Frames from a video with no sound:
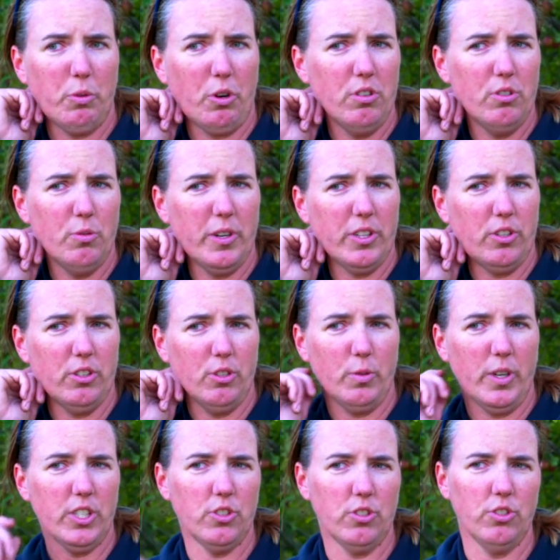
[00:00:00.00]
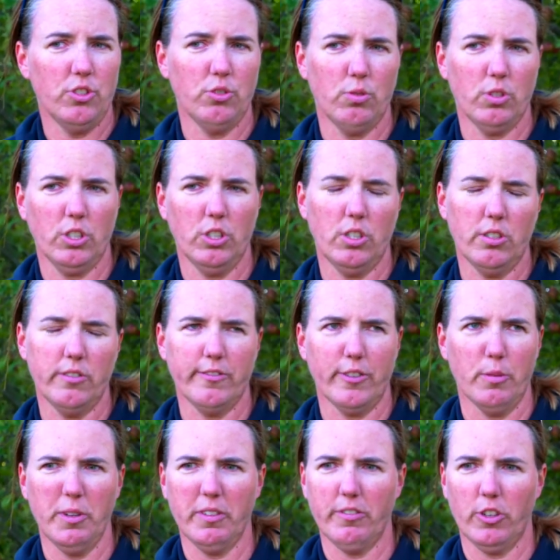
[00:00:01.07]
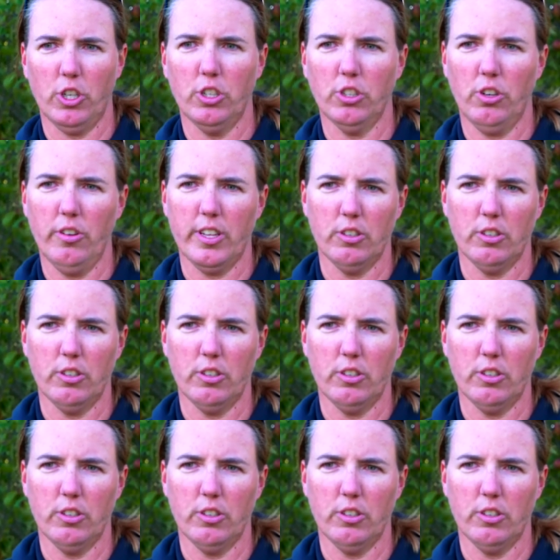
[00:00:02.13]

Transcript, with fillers: partner with on the Western Shore called Farming for Hunger.